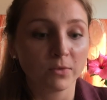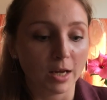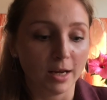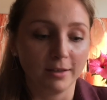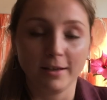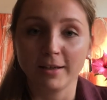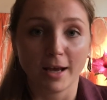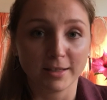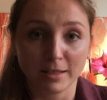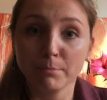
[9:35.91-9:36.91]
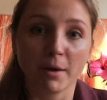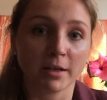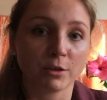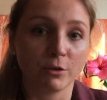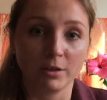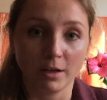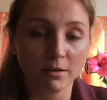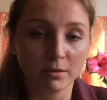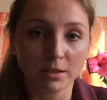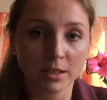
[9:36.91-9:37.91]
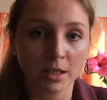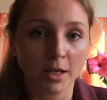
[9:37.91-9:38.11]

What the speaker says: and it has impact on the others,